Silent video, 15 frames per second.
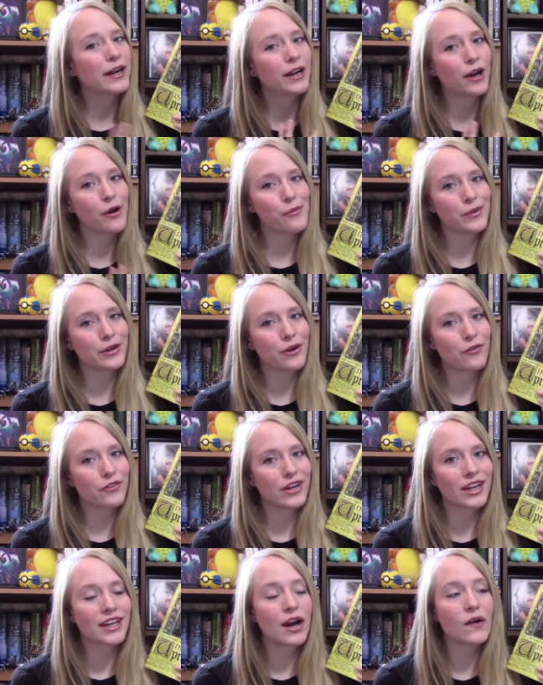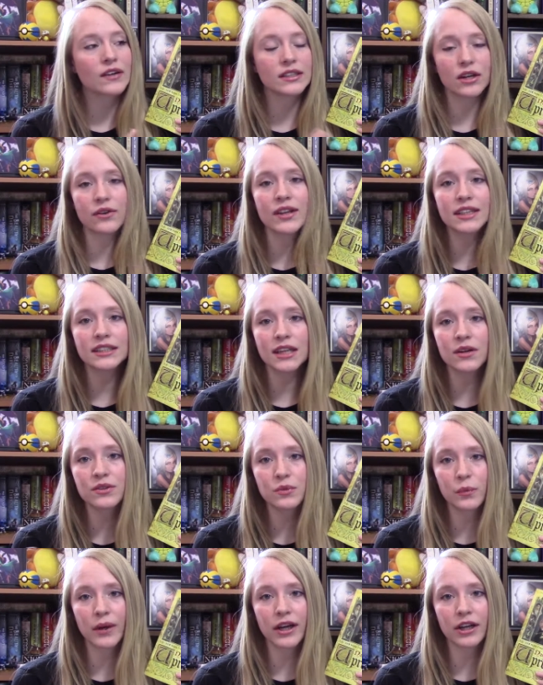Naomi Novik. Now I know that
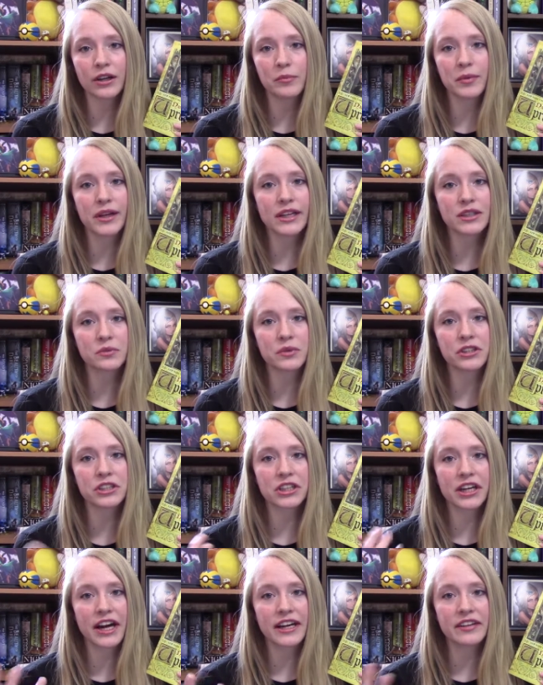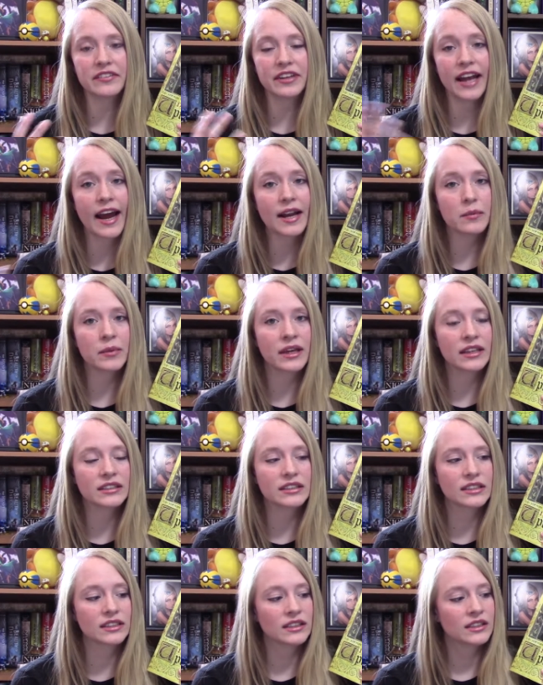sounds weird because woods are kind of
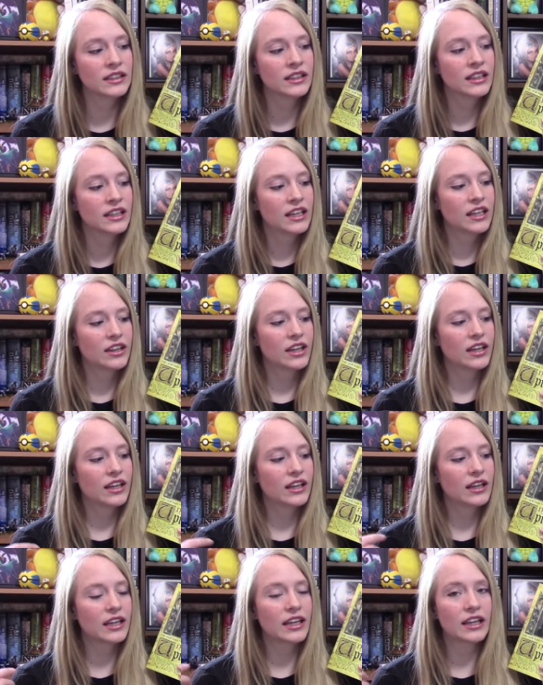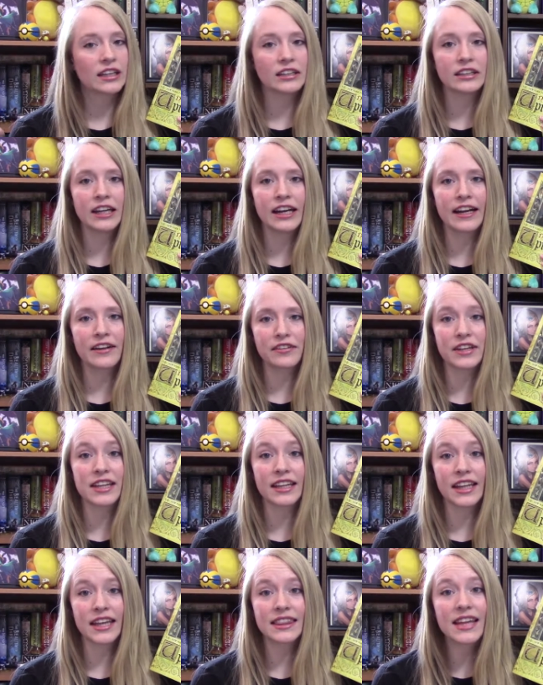inanimate the and
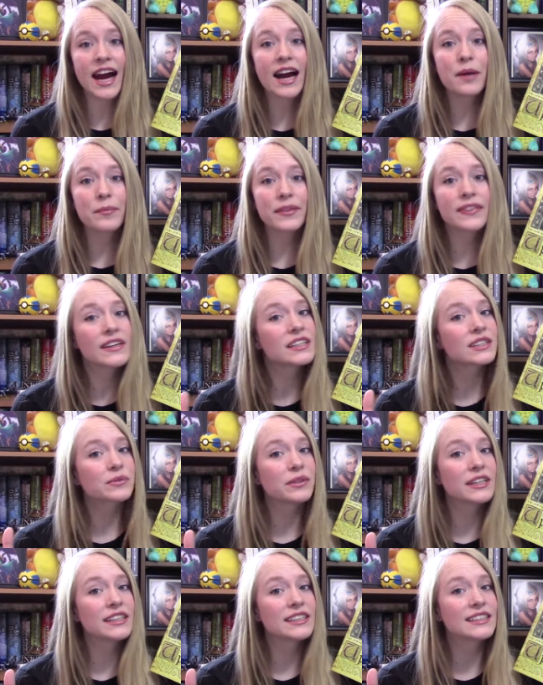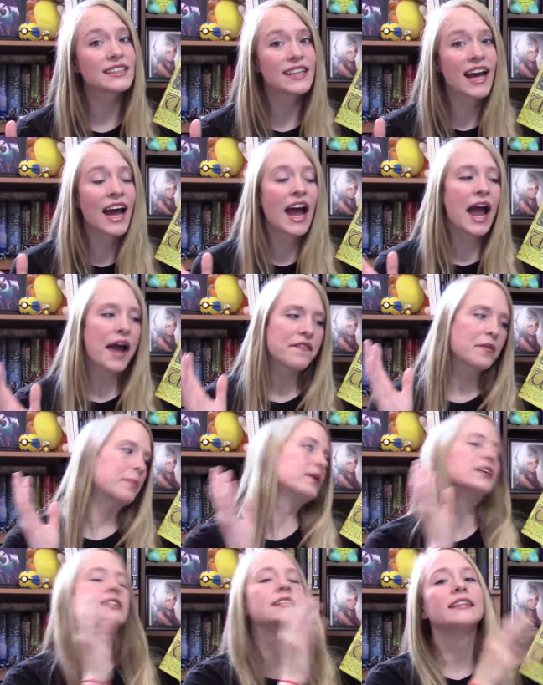everything like that. But these woods have a
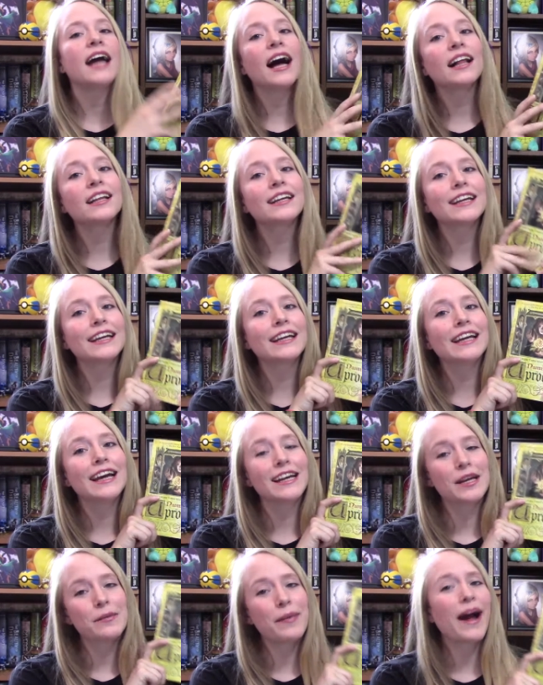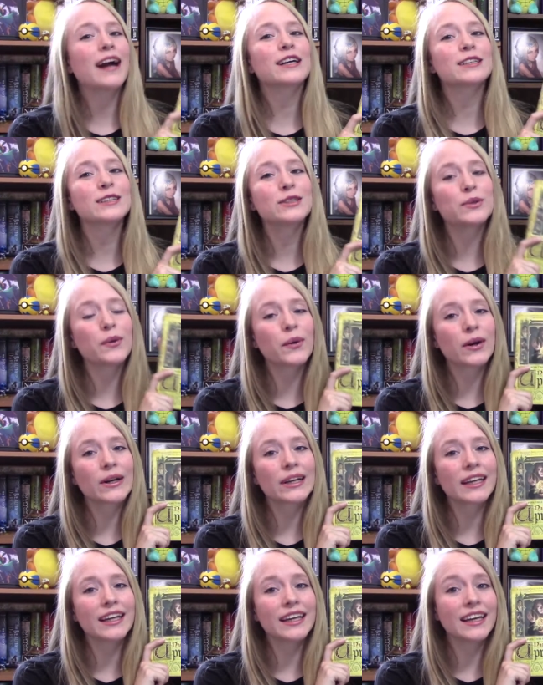personality and a
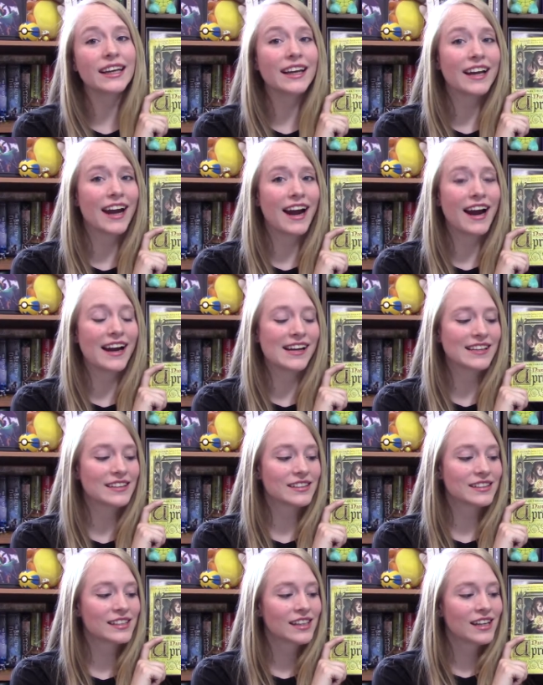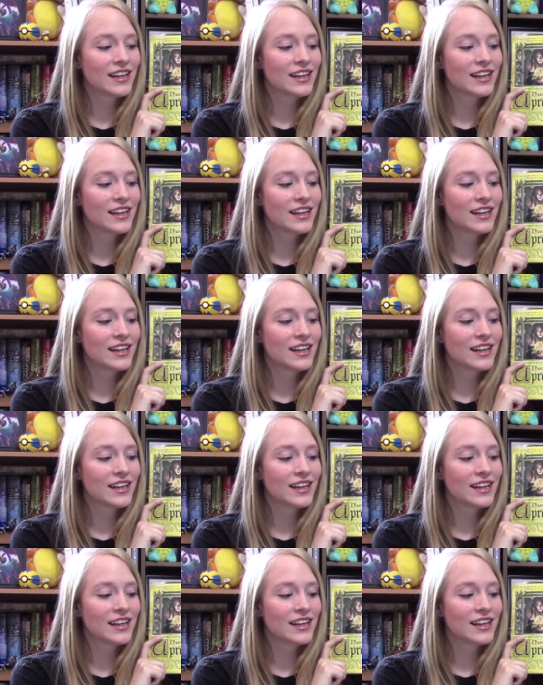backstory and